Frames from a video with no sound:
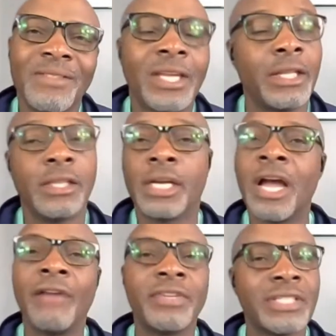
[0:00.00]
The
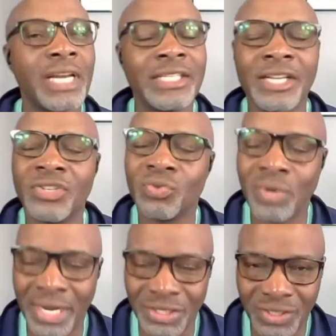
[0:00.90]
conversation is
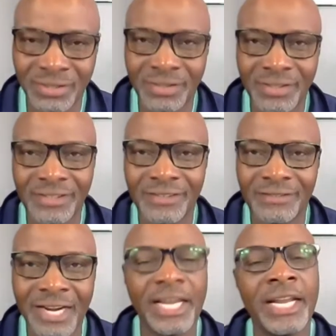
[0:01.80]
rich.
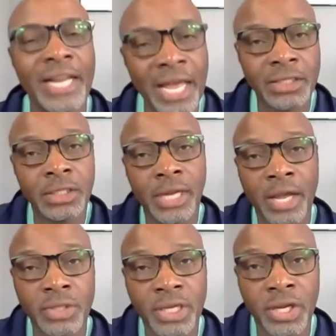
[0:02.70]
Right? And actually,
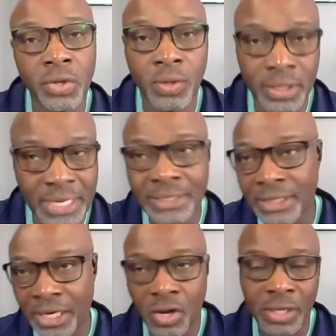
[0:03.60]
I'll tell you, because I
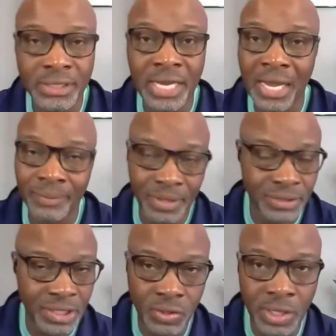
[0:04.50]
say it all the time,
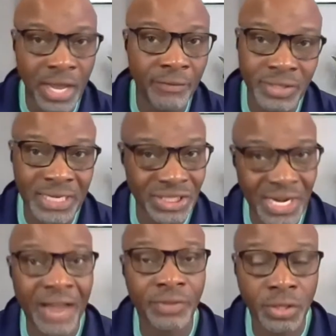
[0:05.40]
continue the
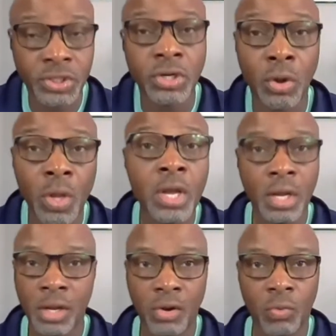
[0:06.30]
conversation after the show.
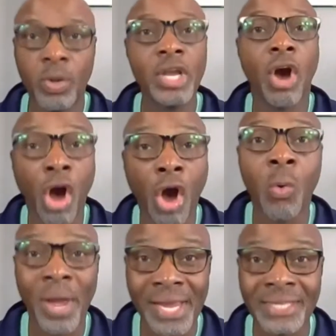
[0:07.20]
We
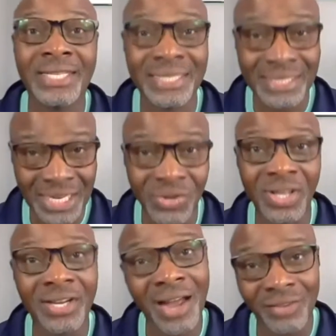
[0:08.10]
always continue
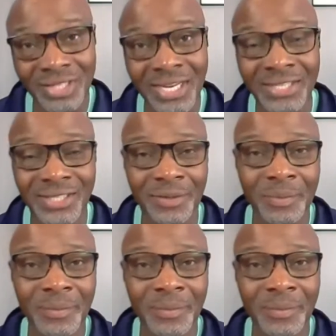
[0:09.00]
the conversation.